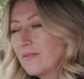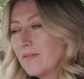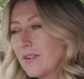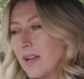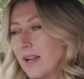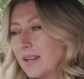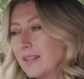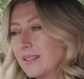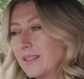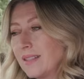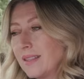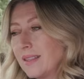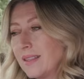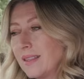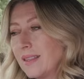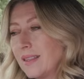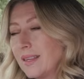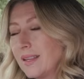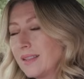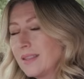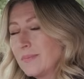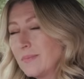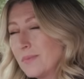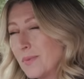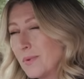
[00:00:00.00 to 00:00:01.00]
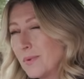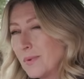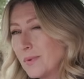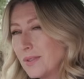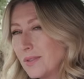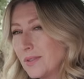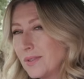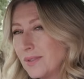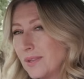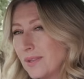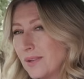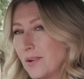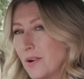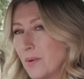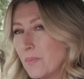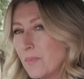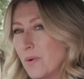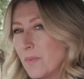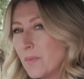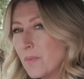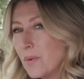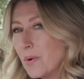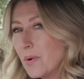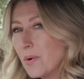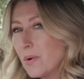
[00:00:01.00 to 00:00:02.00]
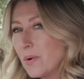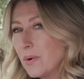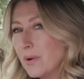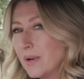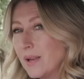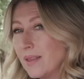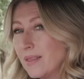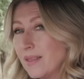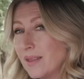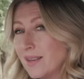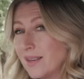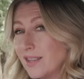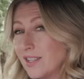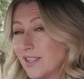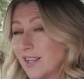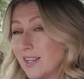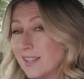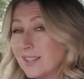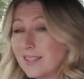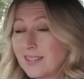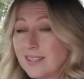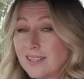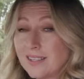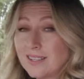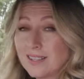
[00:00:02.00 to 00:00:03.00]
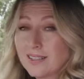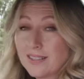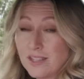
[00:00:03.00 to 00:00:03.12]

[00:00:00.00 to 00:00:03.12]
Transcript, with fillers: the fact that there's more to the Cupra Born than just